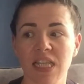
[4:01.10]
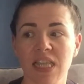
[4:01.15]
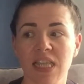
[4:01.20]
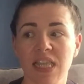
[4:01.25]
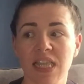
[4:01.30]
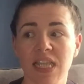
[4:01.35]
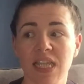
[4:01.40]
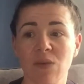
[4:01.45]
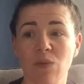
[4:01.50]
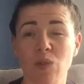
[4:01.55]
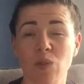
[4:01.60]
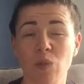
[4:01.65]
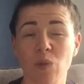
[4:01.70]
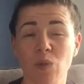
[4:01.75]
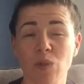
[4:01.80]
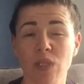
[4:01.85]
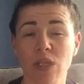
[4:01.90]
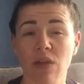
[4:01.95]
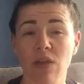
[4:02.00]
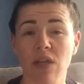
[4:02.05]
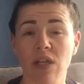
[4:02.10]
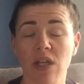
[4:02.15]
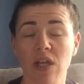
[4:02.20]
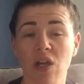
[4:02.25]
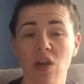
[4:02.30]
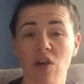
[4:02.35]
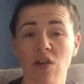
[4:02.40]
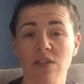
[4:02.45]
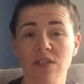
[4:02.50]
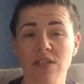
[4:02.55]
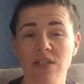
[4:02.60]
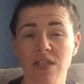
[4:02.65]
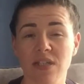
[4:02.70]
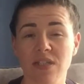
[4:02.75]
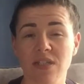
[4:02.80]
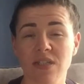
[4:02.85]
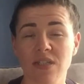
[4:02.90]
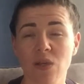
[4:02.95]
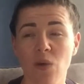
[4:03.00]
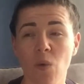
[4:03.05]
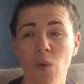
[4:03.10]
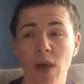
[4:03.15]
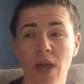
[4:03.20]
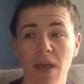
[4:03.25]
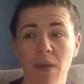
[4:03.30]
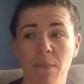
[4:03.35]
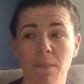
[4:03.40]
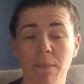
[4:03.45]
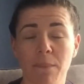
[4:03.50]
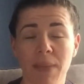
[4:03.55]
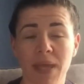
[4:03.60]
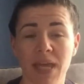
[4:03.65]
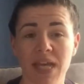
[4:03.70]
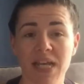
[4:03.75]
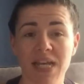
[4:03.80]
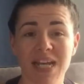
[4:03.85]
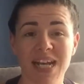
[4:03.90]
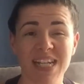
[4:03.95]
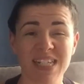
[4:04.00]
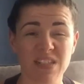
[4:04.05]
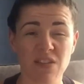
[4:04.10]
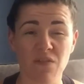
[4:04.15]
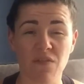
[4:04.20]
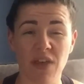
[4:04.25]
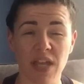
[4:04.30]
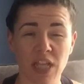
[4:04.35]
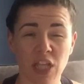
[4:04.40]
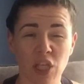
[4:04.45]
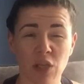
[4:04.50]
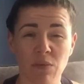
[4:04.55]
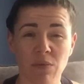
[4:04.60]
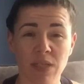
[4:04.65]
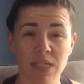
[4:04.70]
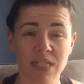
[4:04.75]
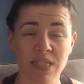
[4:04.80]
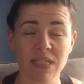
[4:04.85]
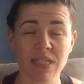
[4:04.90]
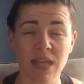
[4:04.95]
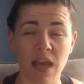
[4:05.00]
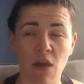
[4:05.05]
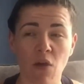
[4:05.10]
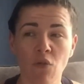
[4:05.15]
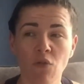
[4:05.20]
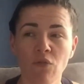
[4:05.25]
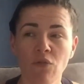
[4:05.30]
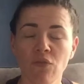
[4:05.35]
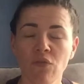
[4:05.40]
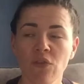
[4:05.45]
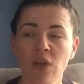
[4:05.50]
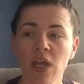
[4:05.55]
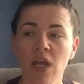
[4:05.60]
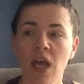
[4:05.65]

that it was also going to cost us quite a bit as a venue itself.